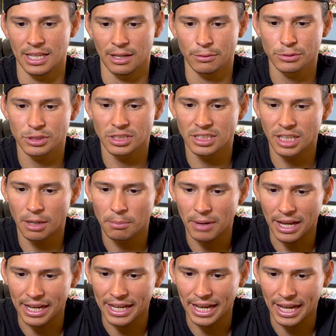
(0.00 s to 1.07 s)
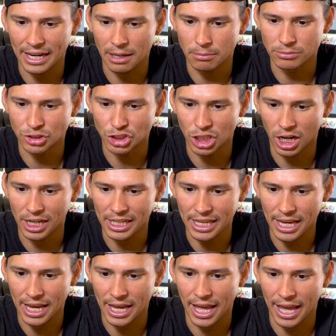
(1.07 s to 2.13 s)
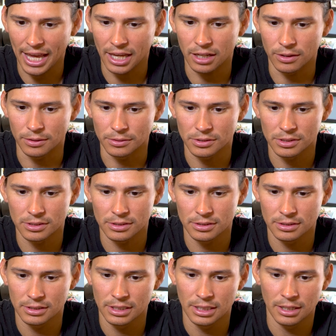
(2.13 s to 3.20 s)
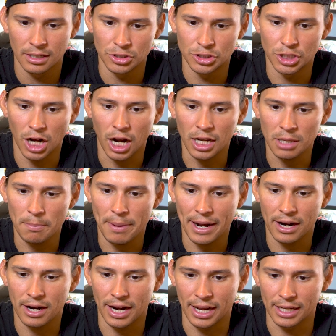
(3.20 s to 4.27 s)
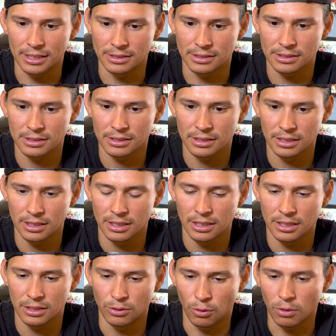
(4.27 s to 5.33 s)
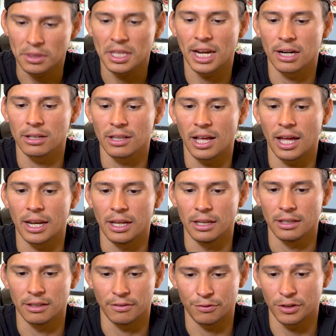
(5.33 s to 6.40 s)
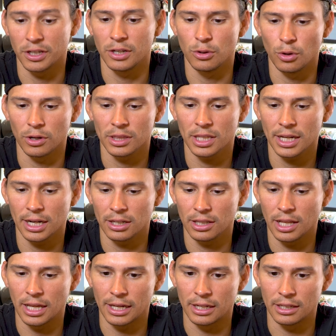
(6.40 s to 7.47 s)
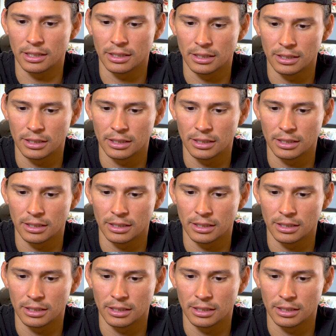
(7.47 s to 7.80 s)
That was done by a guy named Johnny Agos, Johnny Bare Hands. North Carolina. If you're in North Carolina,